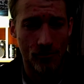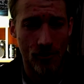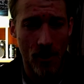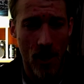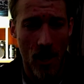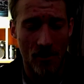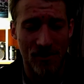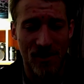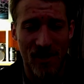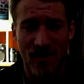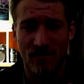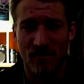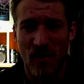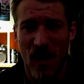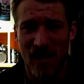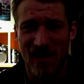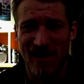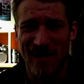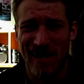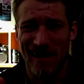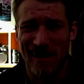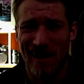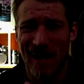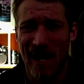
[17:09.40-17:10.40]
I was
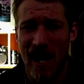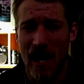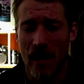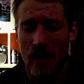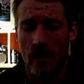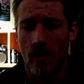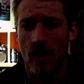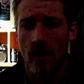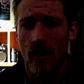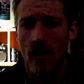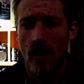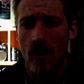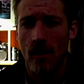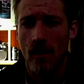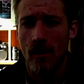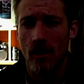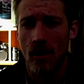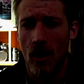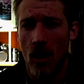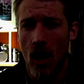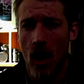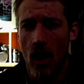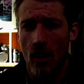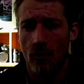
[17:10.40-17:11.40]
expecting that, you
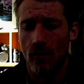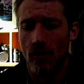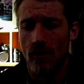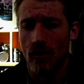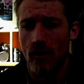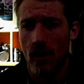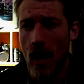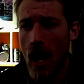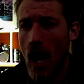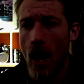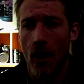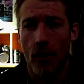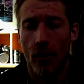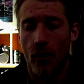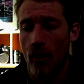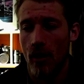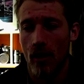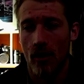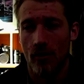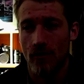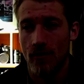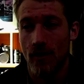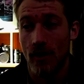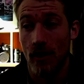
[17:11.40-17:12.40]
know, I thought
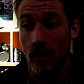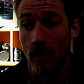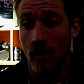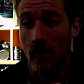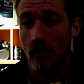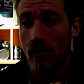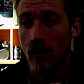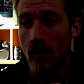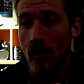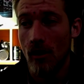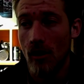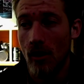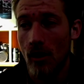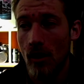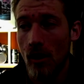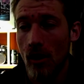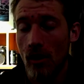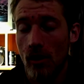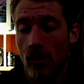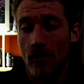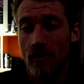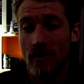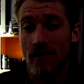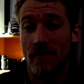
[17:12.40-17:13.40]
I was going to
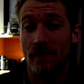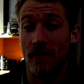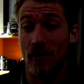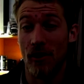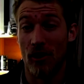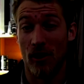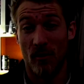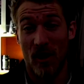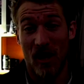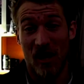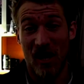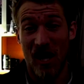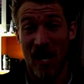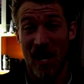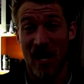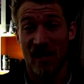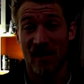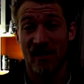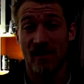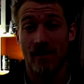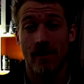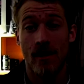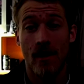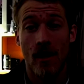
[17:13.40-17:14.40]
lose the feeling in my
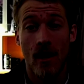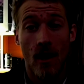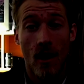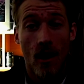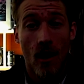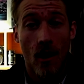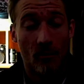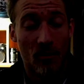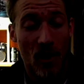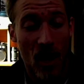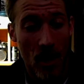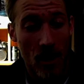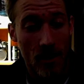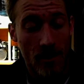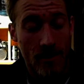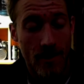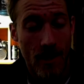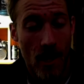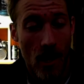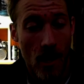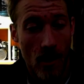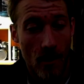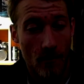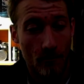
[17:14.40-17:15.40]
legs, but
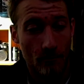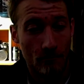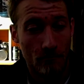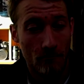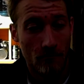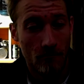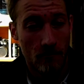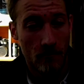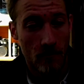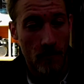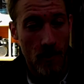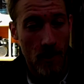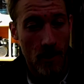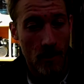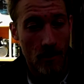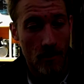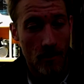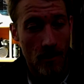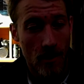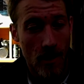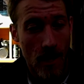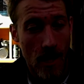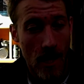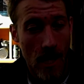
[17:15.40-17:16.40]

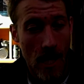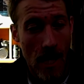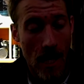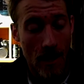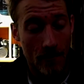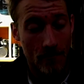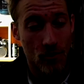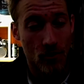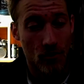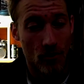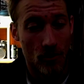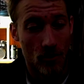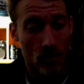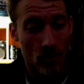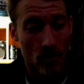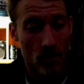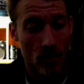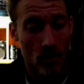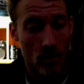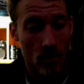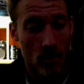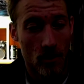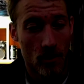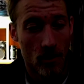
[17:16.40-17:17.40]

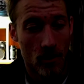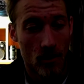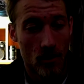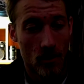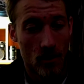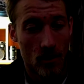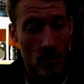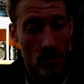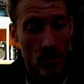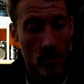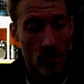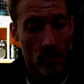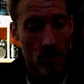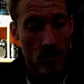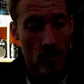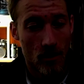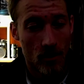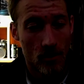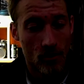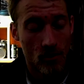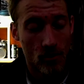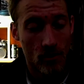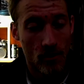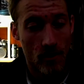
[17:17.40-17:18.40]
after
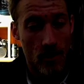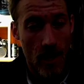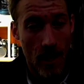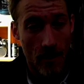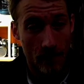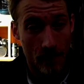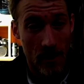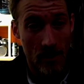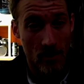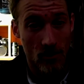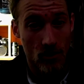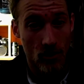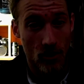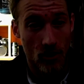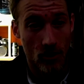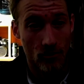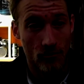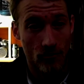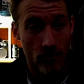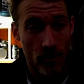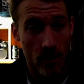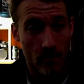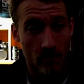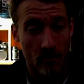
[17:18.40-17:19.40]
having that
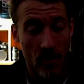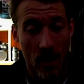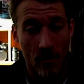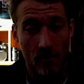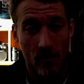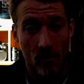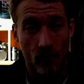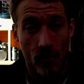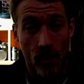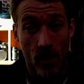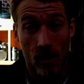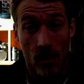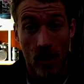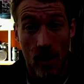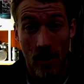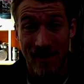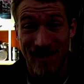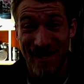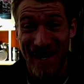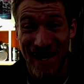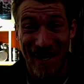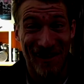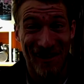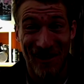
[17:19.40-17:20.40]
surgery, it made me
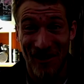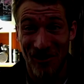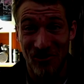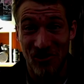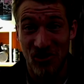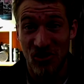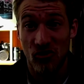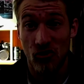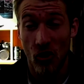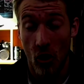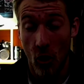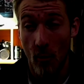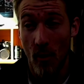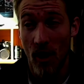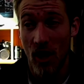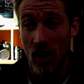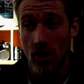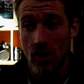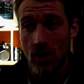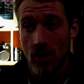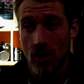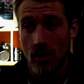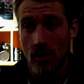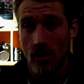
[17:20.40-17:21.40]
realize that there's so
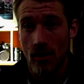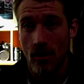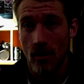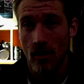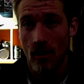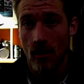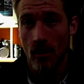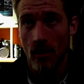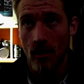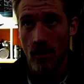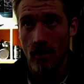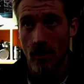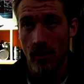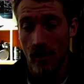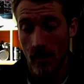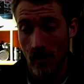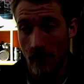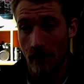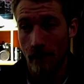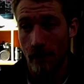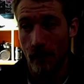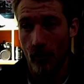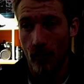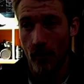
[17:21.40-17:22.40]
much to
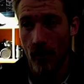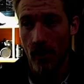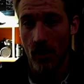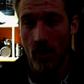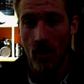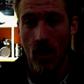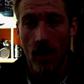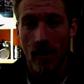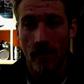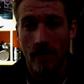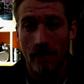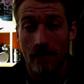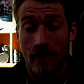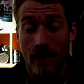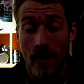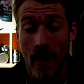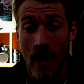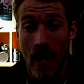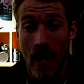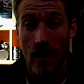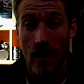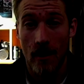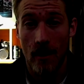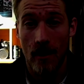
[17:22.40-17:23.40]
live for in life,
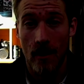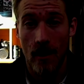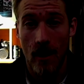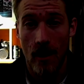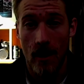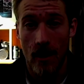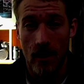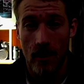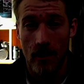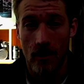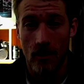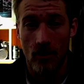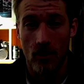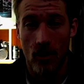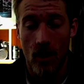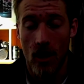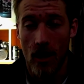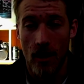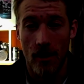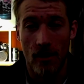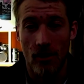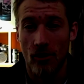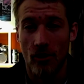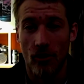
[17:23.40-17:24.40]
and
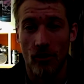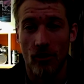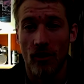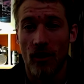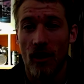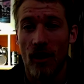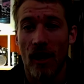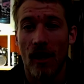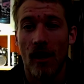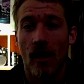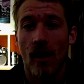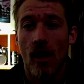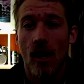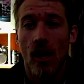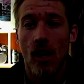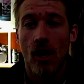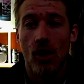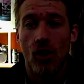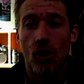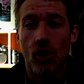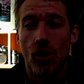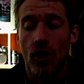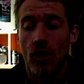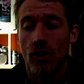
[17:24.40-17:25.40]
like, you know,
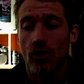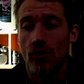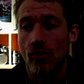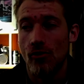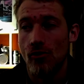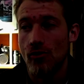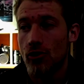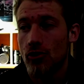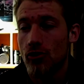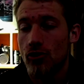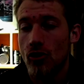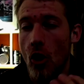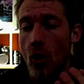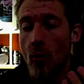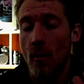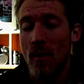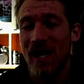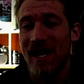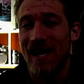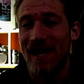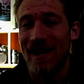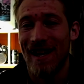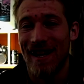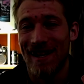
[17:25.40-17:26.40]
you can do so
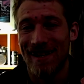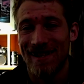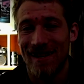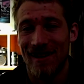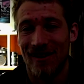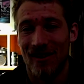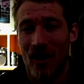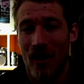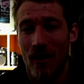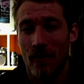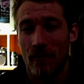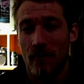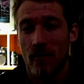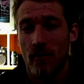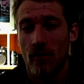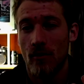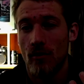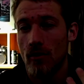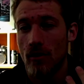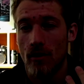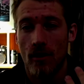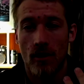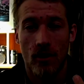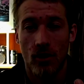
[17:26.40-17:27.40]
many things in life.
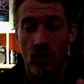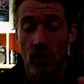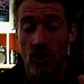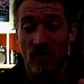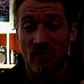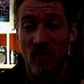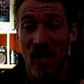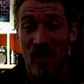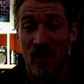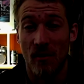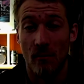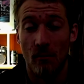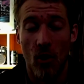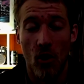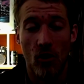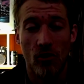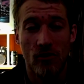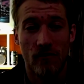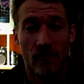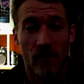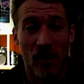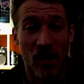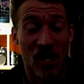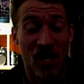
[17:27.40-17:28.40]
Just make the
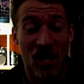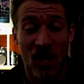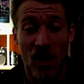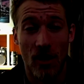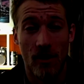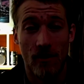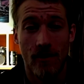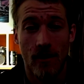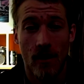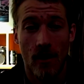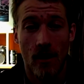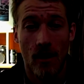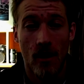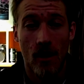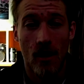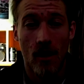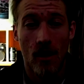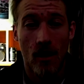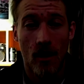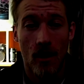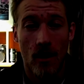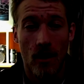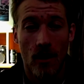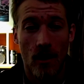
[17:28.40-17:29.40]
most of it, because
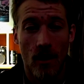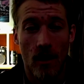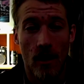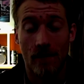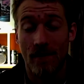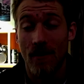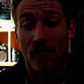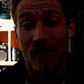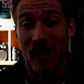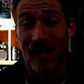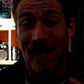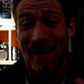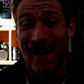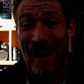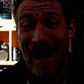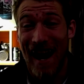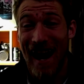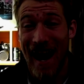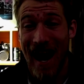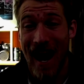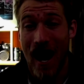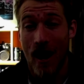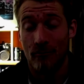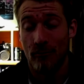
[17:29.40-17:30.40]
if something like
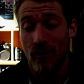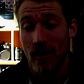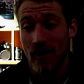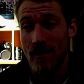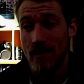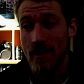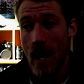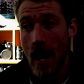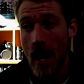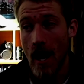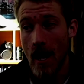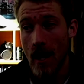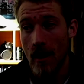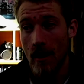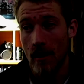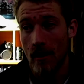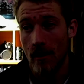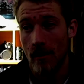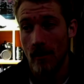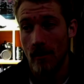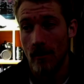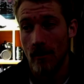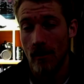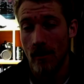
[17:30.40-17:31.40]
that happens
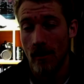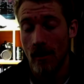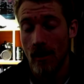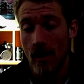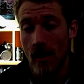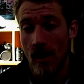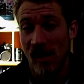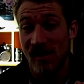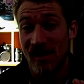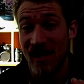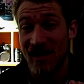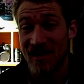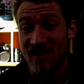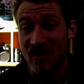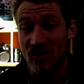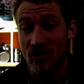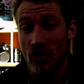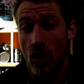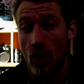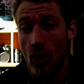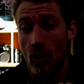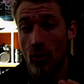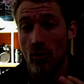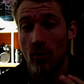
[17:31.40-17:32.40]
and it doesn't
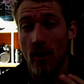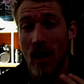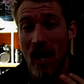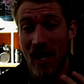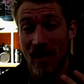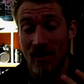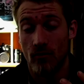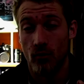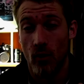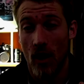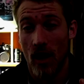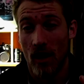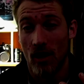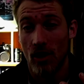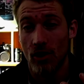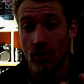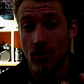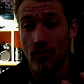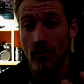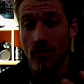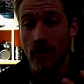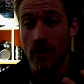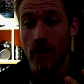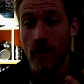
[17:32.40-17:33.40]
go as well as
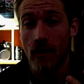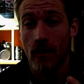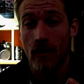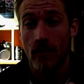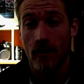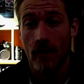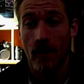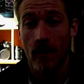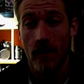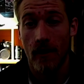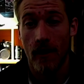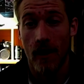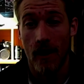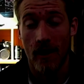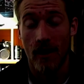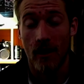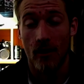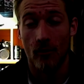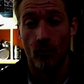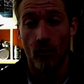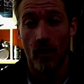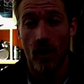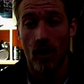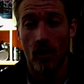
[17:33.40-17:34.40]
you think
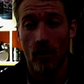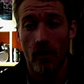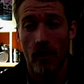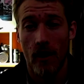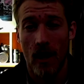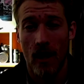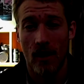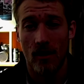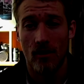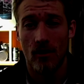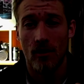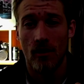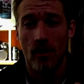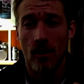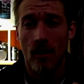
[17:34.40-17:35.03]
it will, then